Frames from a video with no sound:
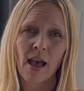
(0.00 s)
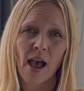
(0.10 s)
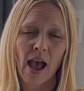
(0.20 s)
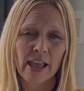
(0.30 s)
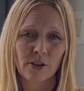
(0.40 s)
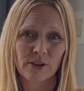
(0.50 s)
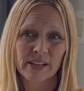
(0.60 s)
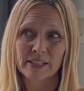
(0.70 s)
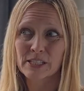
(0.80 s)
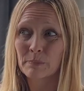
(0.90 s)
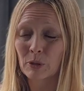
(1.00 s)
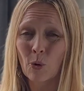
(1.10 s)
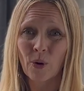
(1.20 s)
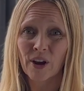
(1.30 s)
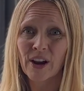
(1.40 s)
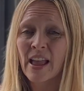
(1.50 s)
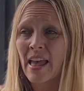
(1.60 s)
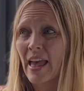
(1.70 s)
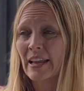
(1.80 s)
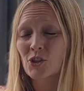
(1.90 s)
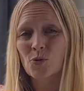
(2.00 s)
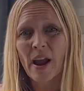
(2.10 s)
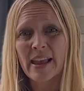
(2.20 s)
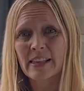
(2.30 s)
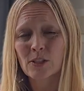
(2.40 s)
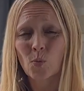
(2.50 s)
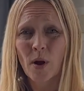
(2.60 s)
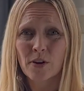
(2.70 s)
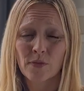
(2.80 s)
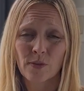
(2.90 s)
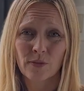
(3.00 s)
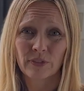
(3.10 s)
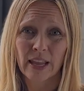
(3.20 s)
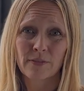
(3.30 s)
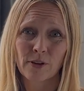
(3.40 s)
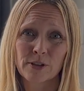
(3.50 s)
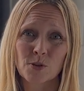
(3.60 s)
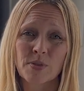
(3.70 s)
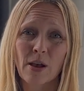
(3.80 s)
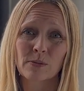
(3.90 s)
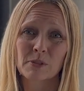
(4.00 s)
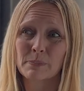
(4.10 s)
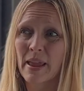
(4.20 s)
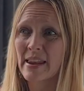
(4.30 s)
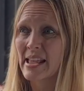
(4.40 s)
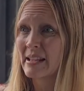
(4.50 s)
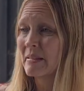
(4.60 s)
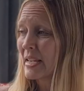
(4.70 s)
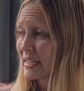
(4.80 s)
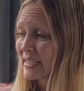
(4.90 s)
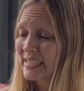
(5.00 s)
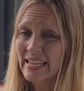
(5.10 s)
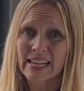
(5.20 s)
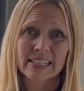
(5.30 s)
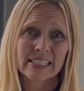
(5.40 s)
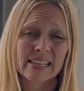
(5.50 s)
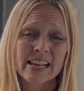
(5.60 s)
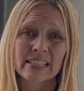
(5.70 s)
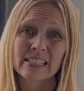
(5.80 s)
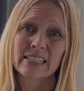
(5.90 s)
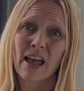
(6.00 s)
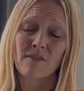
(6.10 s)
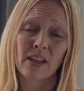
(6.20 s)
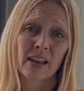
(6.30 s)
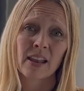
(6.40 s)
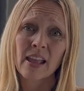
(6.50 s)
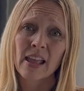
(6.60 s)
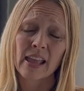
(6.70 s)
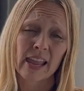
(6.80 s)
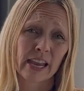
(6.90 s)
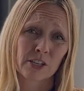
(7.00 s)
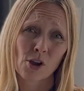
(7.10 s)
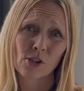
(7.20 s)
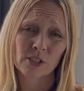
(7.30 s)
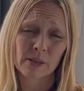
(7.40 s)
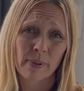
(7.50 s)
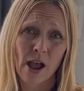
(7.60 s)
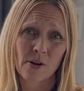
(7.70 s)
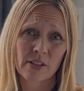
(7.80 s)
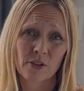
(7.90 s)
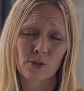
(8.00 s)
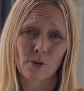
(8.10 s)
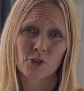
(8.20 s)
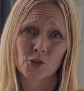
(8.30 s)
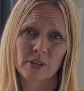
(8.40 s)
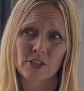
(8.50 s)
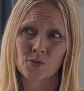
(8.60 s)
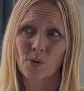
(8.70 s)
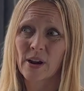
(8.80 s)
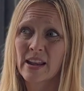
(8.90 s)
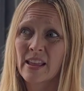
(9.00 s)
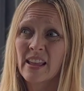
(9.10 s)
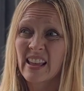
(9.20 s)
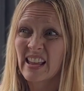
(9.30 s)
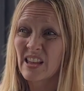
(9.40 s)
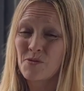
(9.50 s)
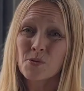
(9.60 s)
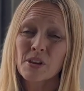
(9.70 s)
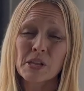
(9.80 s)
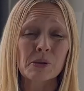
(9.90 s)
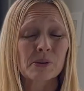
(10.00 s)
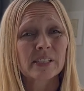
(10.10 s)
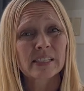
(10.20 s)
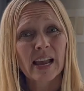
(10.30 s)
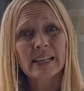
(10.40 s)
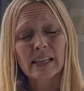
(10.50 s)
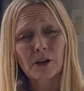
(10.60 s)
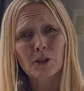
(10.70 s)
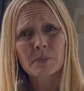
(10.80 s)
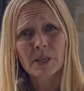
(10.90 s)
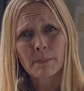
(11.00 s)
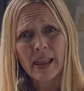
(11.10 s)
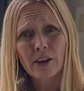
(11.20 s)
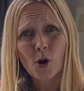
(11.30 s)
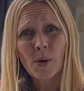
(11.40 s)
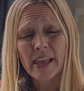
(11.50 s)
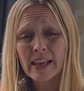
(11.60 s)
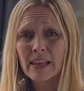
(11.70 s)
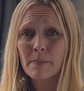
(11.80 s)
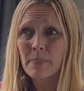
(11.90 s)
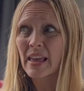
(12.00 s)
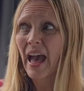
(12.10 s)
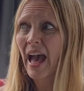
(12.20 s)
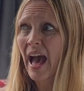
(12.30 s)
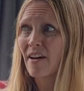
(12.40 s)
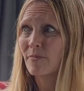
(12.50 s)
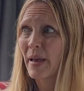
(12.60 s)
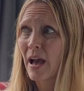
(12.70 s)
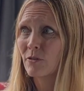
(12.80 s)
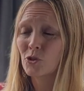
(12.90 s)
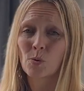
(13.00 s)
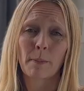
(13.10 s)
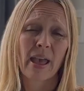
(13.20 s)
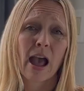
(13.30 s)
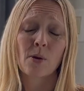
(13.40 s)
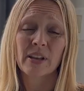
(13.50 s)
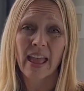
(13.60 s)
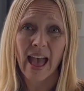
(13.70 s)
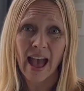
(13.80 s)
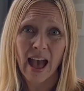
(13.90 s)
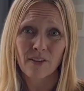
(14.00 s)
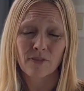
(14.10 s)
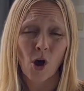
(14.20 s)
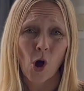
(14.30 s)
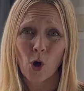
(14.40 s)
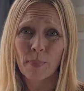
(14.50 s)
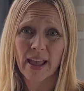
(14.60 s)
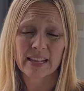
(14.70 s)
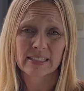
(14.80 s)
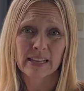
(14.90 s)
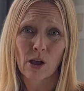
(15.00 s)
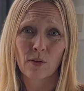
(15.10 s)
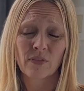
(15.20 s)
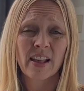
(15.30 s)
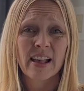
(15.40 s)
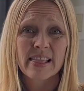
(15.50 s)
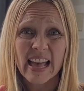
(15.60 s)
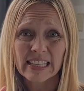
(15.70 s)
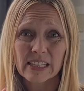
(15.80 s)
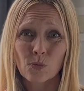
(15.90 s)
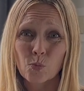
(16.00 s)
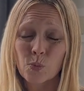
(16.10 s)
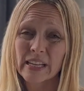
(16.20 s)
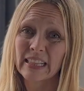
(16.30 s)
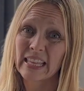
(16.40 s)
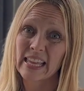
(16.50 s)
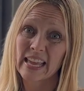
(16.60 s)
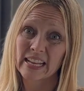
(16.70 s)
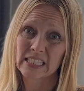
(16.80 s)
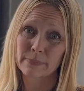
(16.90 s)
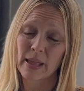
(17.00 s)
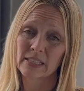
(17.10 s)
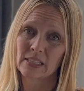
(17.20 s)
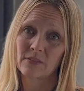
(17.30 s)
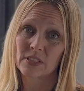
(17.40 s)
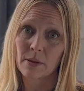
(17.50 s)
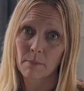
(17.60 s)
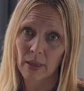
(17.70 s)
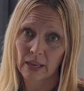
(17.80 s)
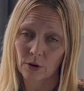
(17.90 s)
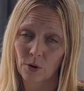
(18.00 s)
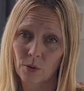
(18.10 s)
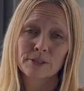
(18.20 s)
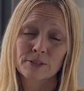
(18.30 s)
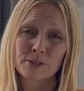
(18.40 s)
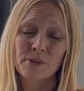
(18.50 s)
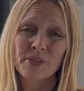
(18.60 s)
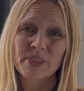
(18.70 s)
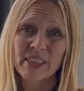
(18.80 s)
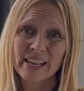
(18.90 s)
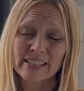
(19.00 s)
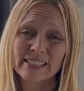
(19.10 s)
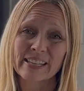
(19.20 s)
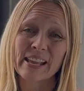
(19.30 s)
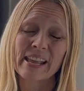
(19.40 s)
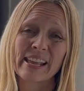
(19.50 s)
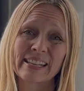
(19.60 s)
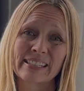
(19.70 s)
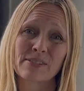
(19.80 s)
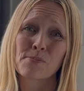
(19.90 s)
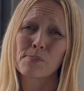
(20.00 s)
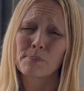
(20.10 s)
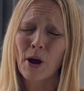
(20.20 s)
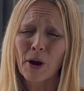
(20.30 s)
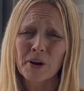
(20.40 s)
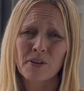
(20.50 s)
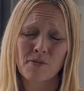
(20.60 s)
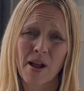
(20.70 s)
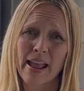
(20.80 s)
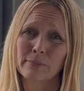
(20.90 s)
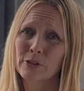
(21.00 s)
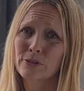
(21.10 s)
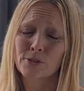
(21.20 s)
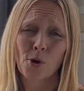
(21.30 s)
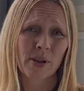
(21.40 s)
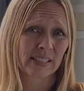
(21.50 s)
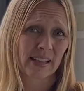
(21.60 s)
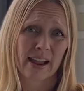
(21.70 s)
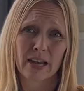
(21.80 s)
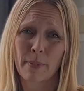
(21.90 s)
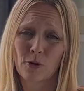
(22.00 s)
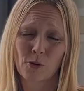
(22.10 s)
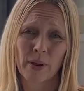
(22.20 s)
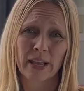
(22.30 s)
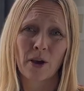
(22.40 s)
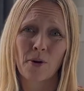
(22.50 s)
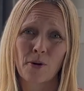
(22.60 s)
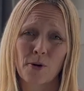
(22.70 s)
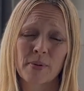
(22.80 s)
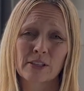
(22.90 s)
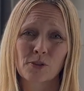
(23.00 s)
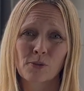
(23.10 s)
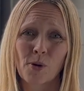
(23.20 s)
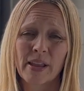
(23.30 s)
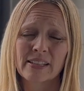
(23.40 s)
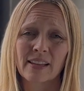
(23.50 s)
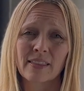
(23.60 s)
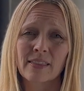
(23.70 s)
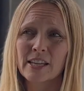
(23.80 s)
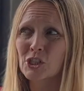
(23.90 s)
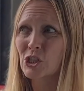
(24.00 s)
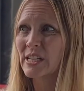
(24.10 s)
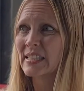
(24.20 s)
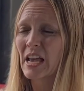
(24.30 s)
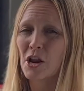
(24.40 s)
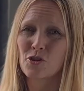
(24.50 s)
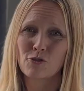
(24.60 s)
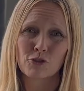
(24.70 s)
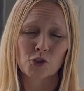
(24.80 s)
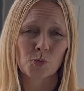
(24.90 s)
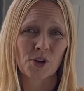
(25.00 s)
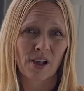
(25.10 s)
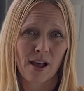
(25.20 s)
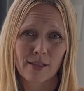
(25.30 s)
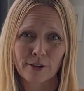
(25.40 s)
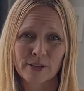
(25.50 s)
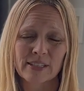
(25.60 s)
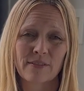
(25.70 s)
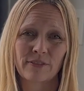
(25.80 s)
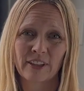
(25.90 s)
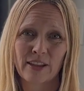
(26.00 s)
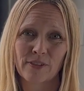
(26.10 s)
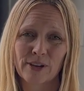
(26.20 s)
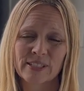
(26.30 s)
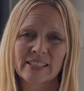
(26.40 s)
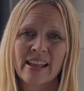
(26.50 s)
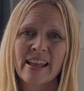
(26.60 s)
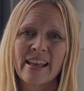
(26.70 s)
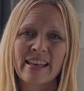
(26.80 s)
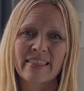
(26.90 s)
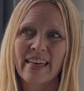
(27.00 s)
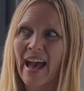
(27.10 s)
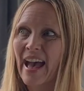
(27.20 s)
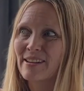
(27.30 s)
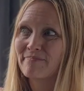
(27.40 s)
I could explore and try these wonderful flavors without spending $6, $7, $8 a pound at the grocery store. And if you get a good size heirloom tomato, it can be a half pound to a pound and a half all by itself. That's a really expensive tomato. So this is part of why I'm so excited about growing at home, is growing delicious, unusual colors and flavors that